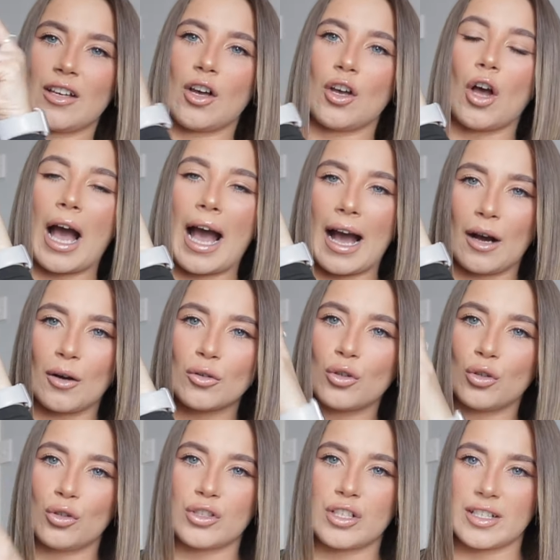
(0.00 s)
How
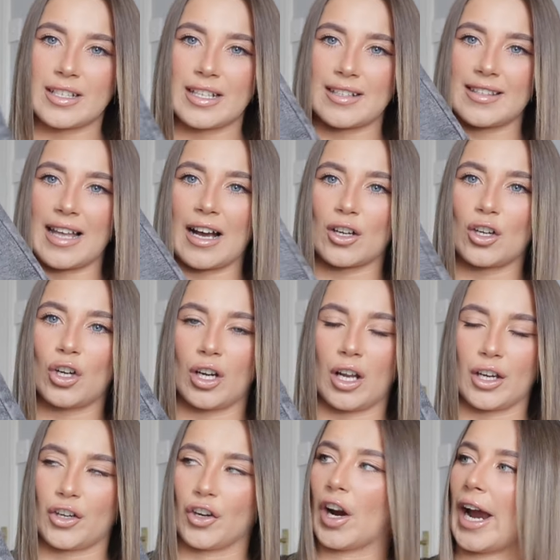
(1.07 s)
gorgeous is that
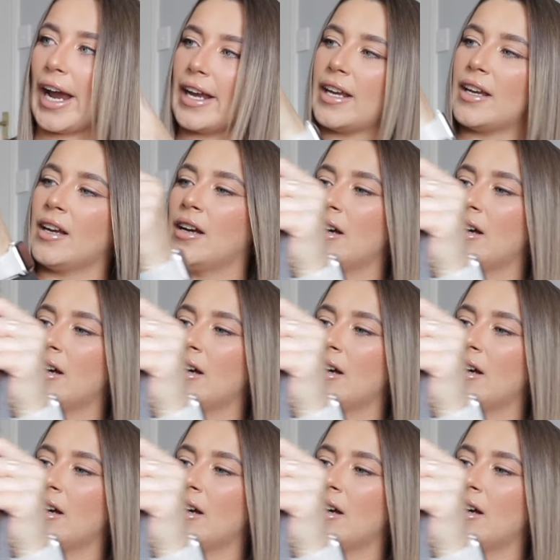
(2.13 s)
color gray?